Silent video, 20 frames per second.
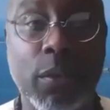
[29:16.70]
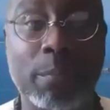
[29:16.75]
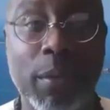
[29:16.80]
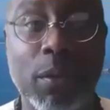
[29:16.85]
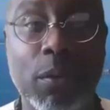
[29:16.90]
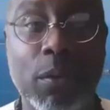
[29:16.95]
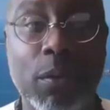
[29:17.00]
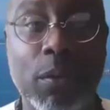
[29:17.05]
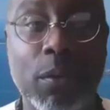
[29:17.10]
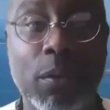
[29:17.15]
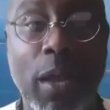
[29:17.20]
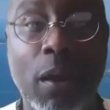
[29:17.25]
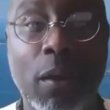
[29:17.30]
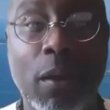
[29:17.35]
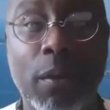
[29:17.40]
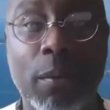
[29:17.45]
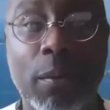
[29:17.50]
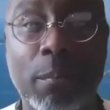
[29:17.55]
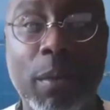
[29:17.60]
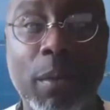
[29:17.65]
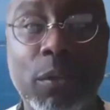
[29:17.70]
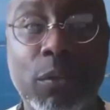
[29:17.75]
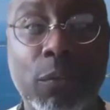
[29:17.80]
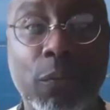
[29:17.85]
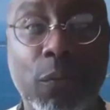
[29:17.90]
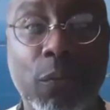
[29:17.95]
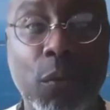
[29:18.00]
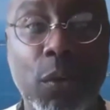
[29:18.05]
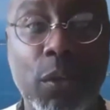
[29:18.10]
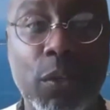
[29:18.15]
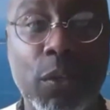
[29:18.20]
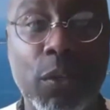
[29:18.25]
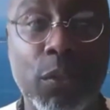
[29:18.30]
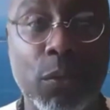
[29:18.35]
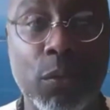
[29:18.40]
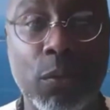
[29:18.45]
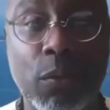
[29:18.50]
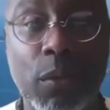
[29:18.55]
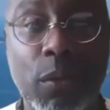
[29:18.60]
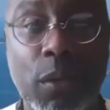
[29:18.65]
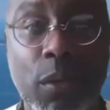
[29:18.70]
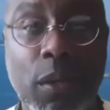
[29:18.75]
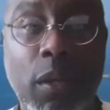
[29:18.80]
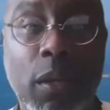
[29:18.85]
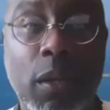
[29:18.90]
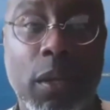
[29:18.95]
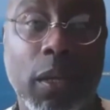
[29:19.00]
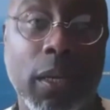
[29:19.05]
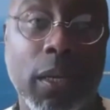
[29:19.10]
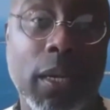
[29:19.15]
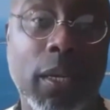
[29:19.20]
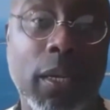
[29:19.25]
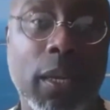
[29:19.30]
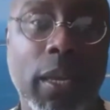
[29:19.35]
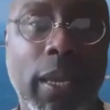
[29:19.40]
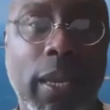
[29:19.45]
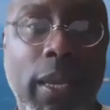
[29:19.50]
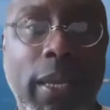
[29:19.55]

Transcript: that build our mental fortitude. Again,